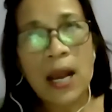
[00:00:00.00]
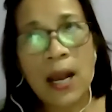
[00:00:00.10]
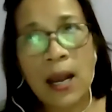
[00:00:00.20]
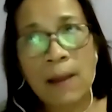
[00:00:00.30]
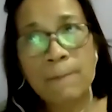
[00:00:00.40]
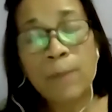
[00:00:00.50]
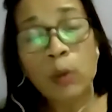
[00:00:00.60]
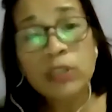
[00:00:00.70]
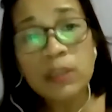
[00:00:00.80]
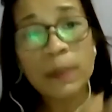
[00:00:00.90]

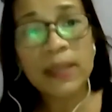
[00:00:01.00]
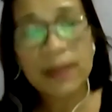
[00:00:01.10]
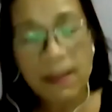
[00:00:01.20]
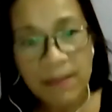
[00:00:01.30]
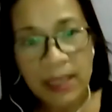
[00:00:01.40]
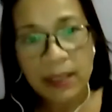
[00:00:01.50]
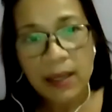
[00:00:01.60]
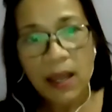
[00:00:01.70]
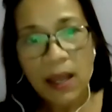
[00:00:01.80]
post-pandemic